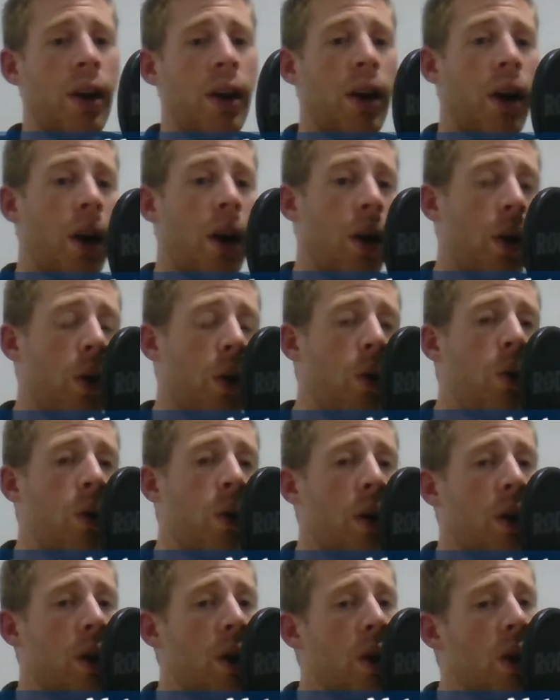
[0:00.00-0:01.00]

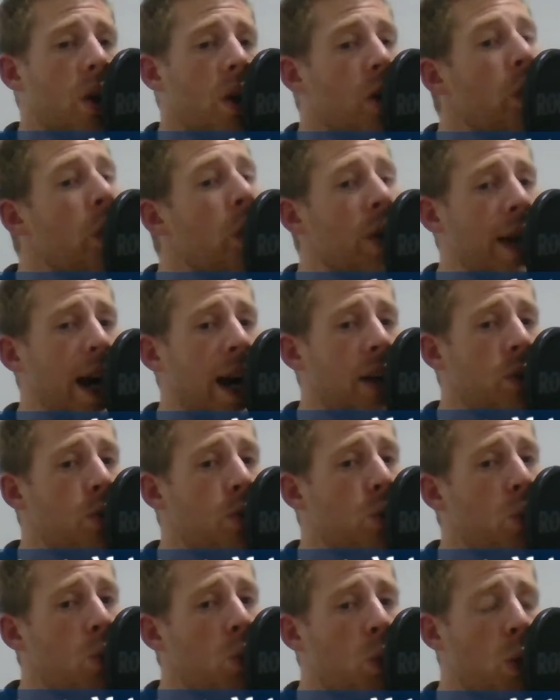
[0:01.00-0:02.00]
Oh, you can
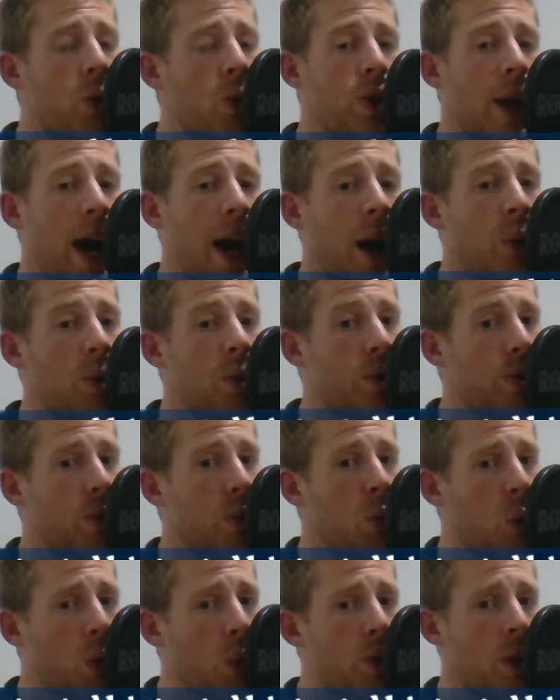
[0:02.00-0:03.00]
draw water out of a
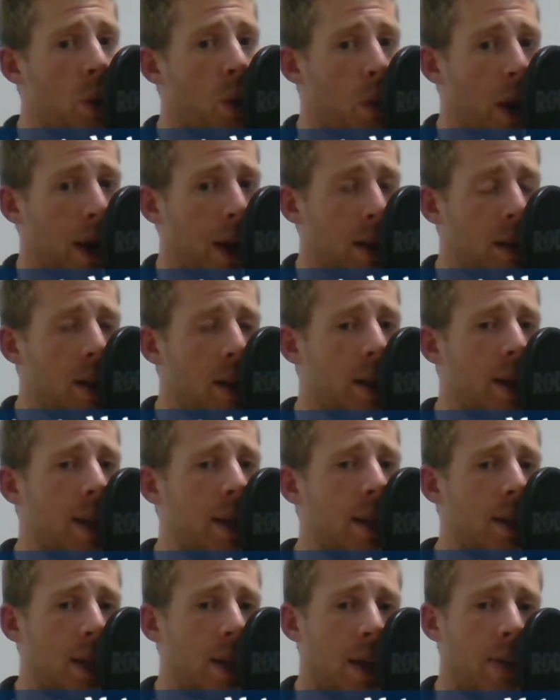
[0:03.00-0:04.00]
water well,
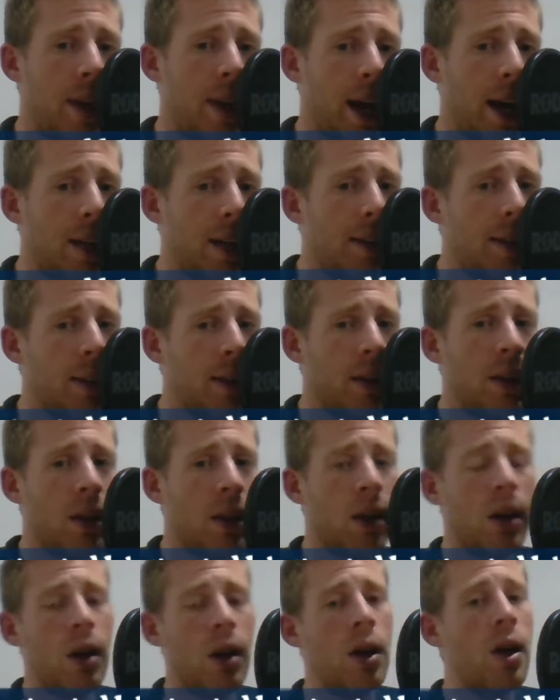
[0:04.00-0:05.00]
said the Hatter.
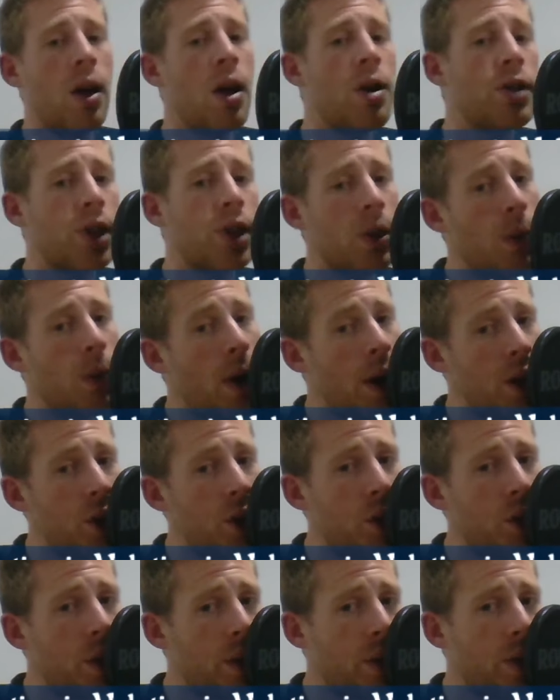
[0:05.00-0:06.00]
So I
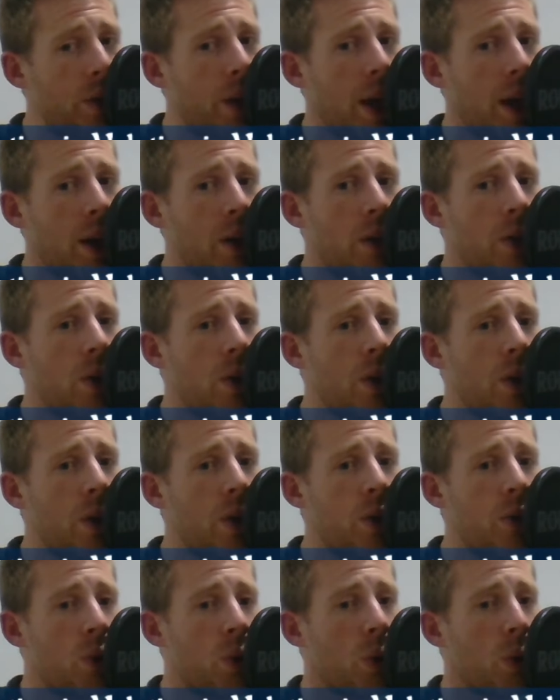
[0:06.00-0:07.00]
should think you
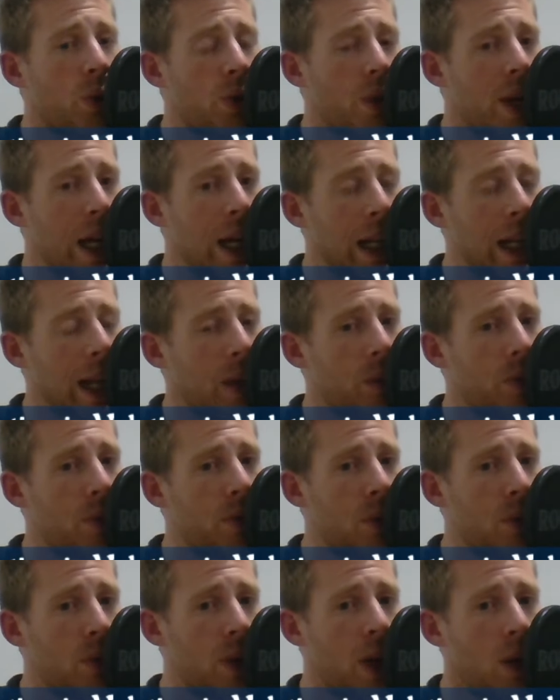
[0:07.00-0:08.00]
could draw treacle out of a
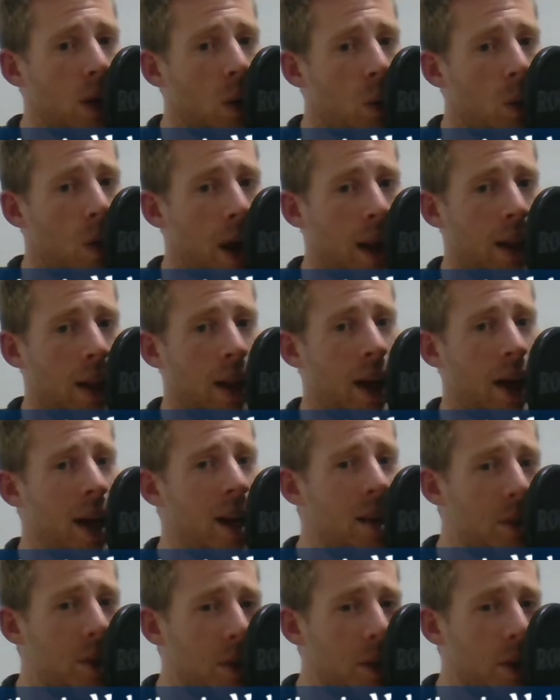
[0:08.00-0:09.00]
treacle well, eh,
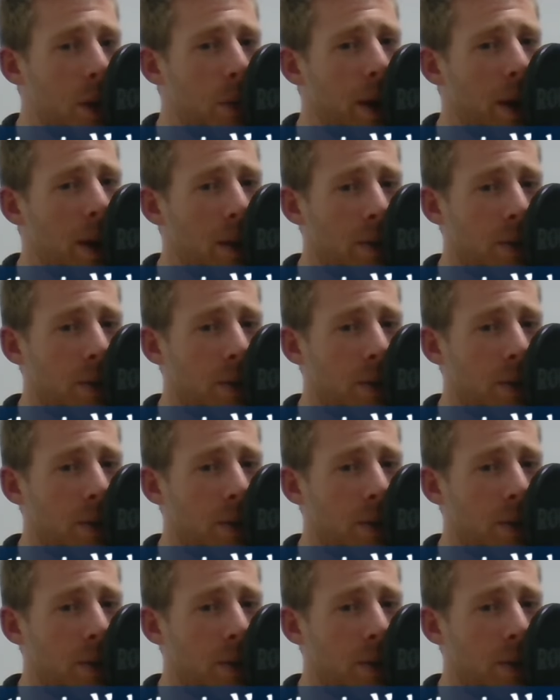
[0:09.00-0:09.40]
stupid?